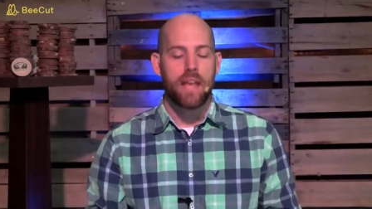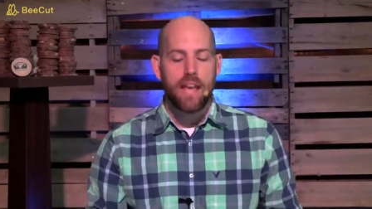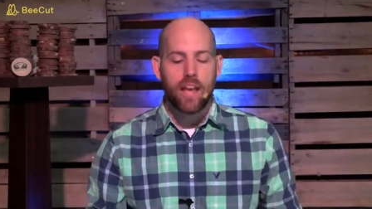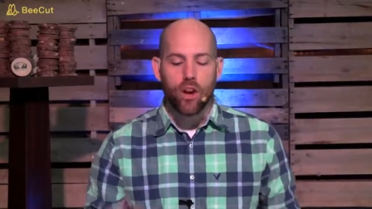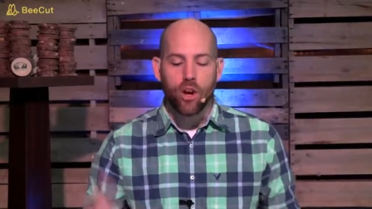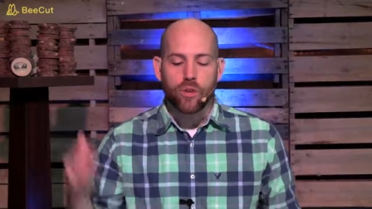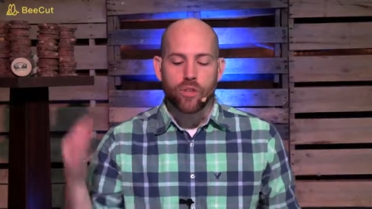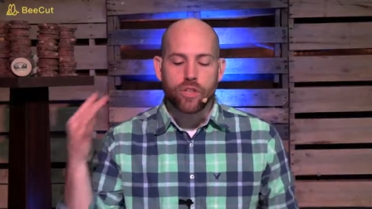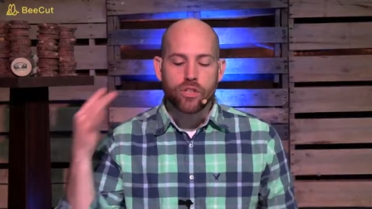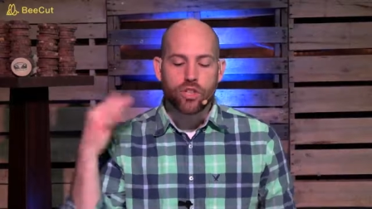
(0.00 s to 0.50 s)
He
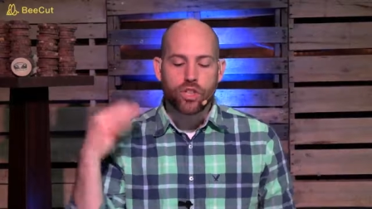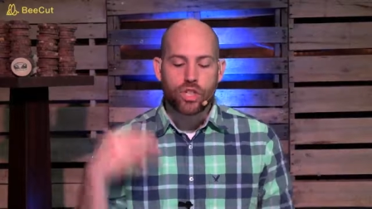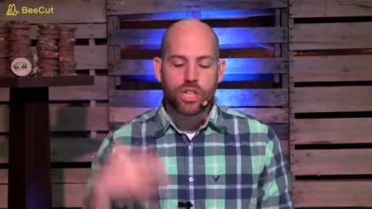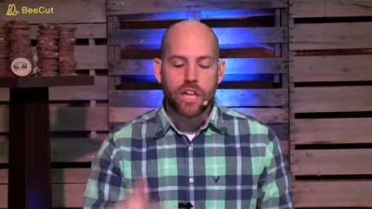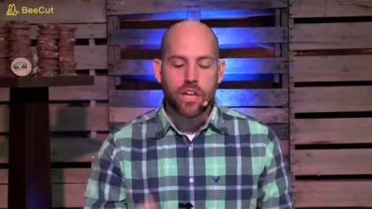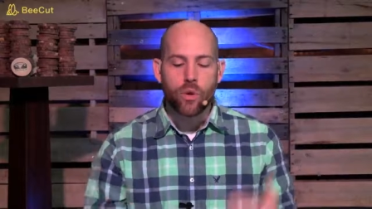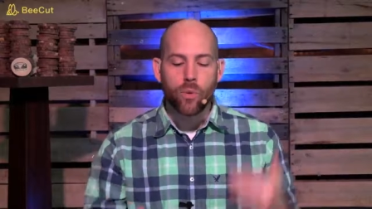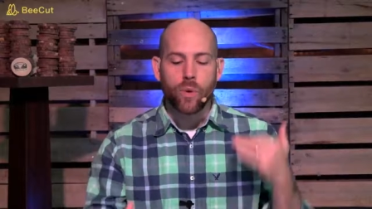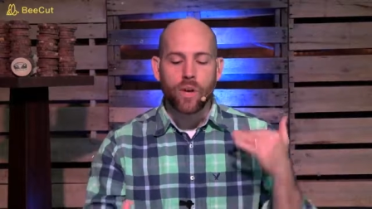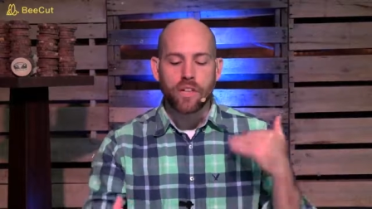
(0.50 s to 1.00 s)
heard the
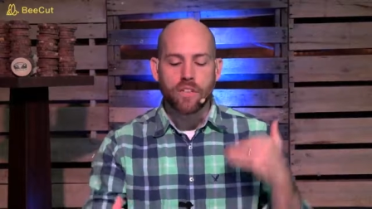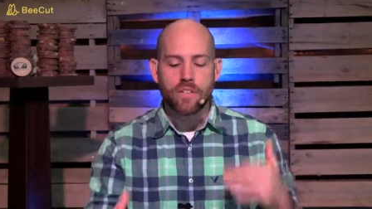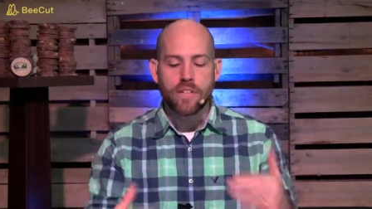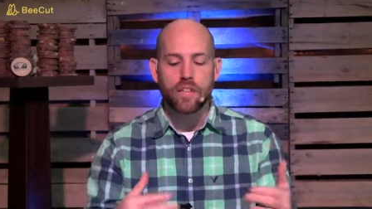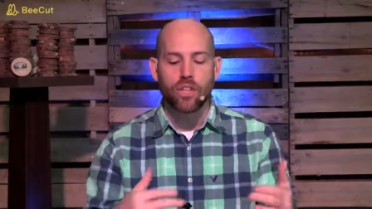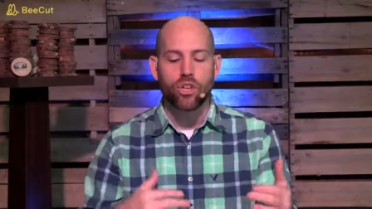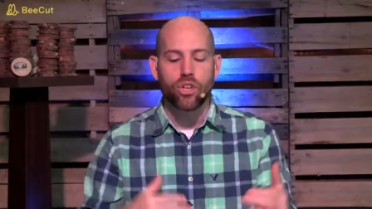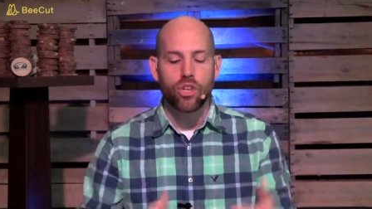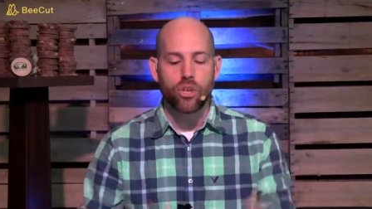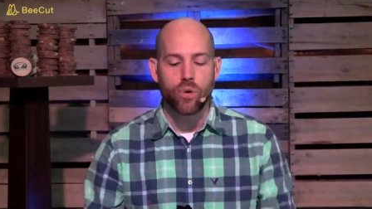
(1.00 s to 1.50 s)
genuineness in
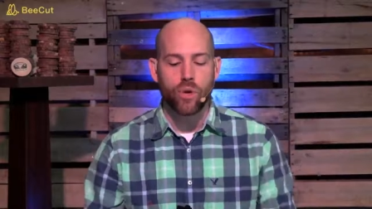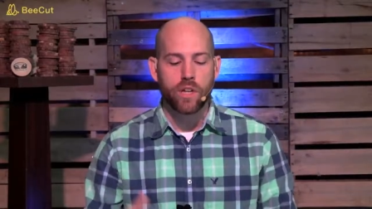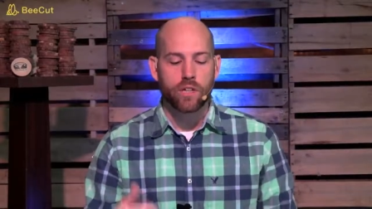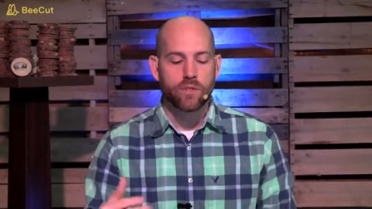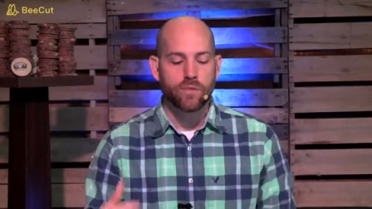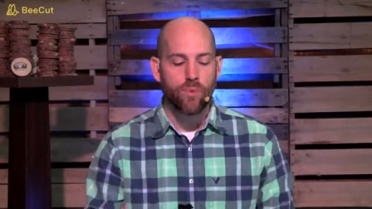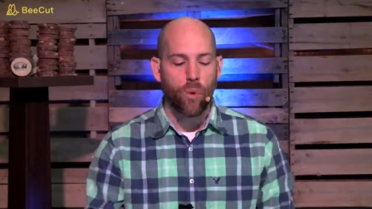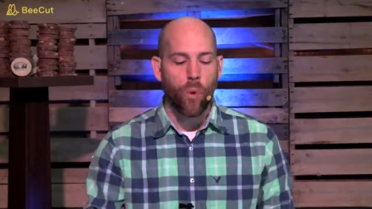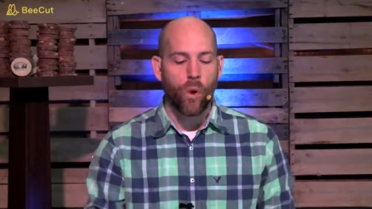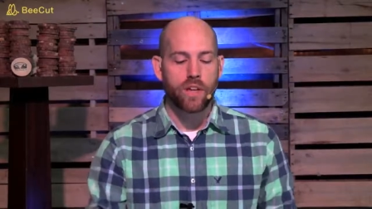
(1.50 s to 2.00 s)
the eunuch's
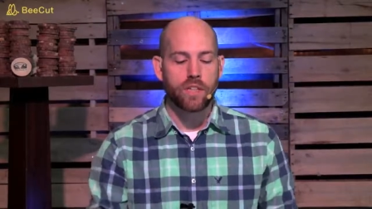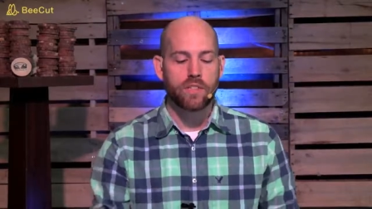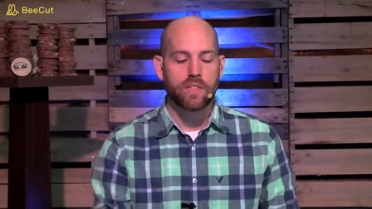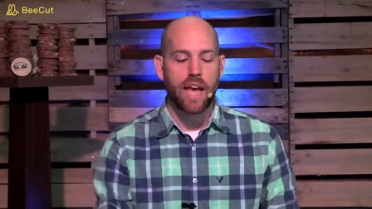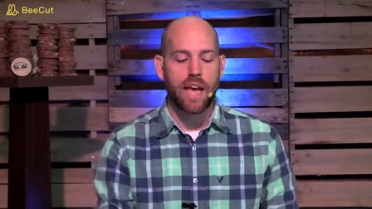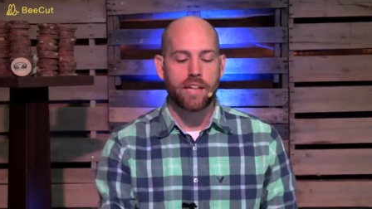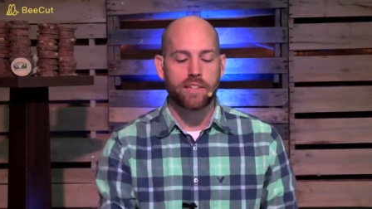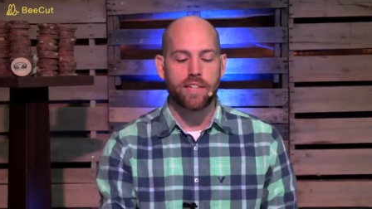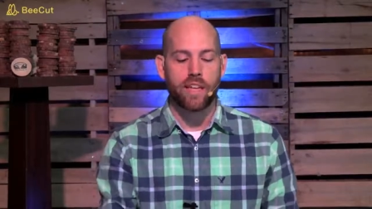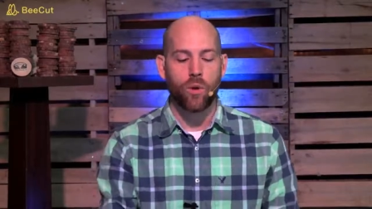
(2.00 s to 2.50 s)
voice
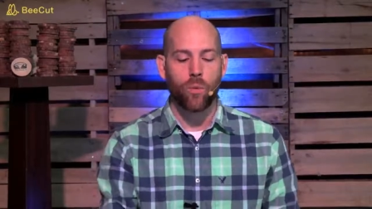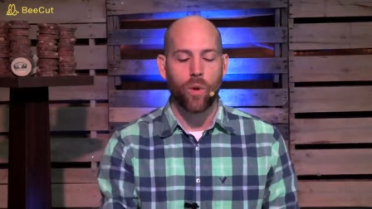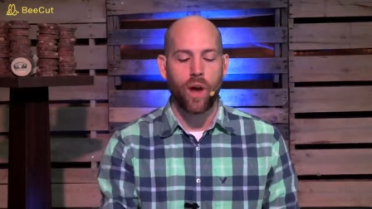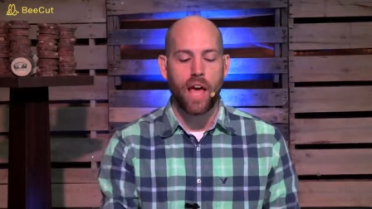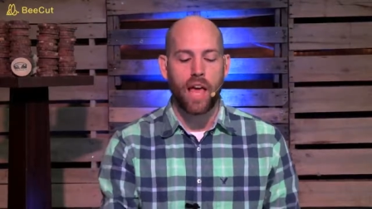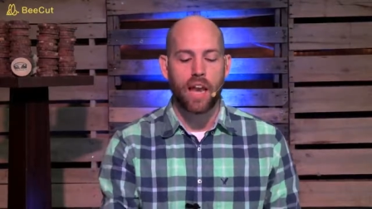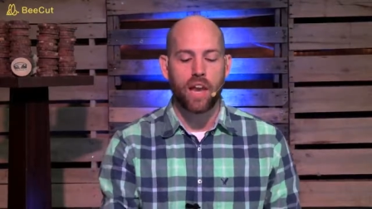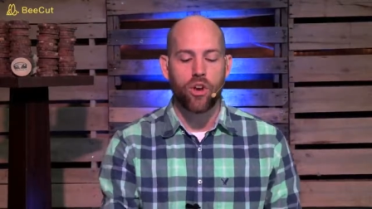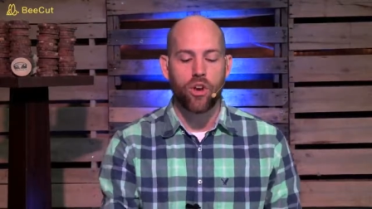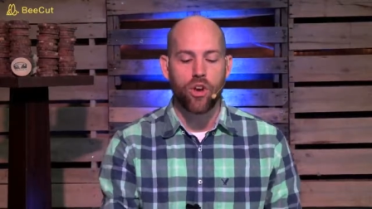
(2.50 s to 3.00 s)
as he
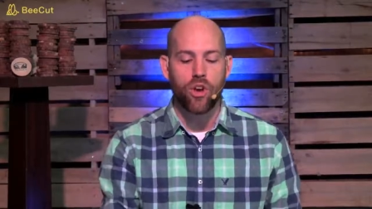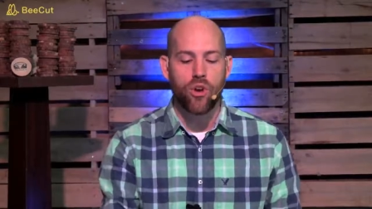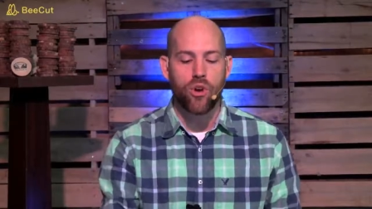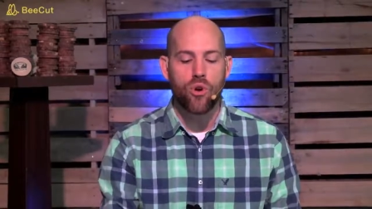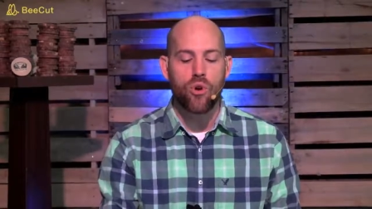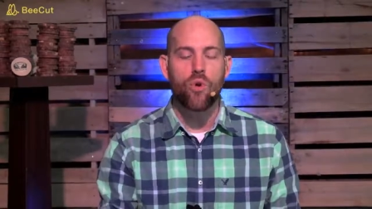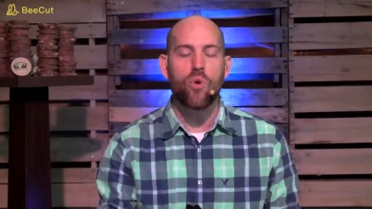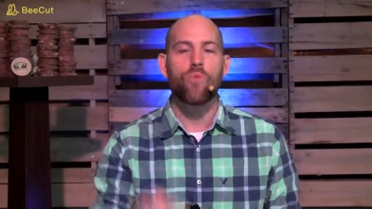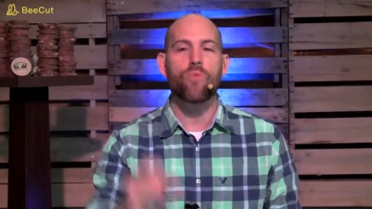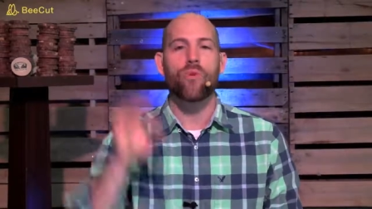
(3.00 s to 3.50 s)
read and
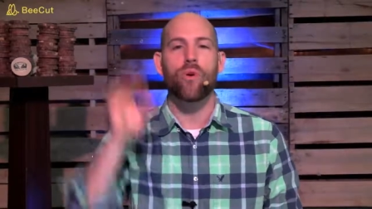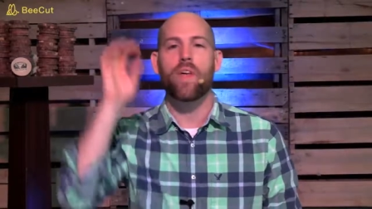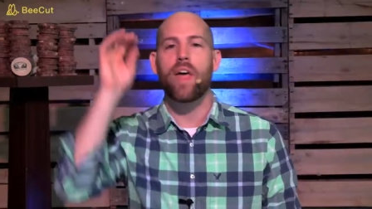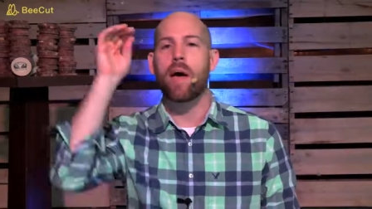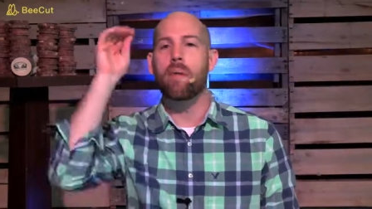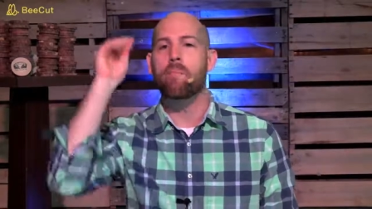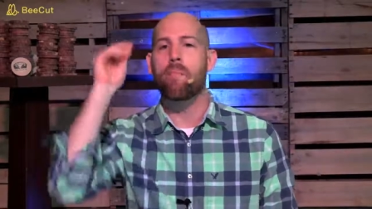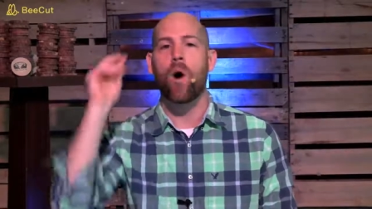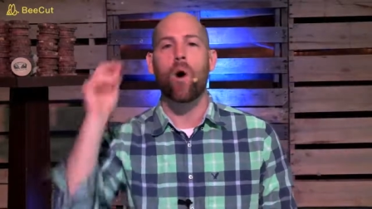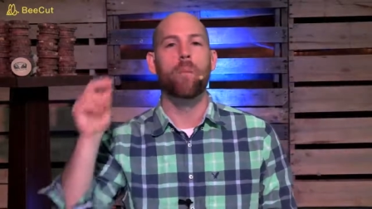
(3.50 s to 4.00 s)
knew for
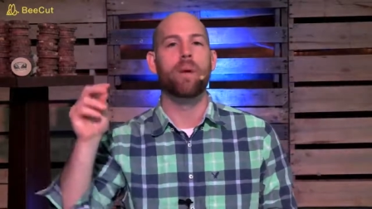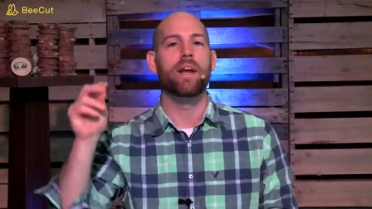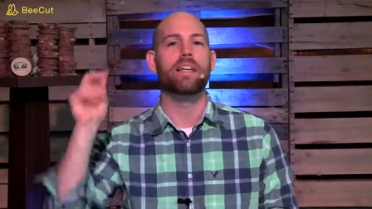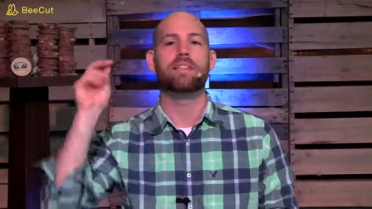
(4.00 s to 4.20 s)
that moment,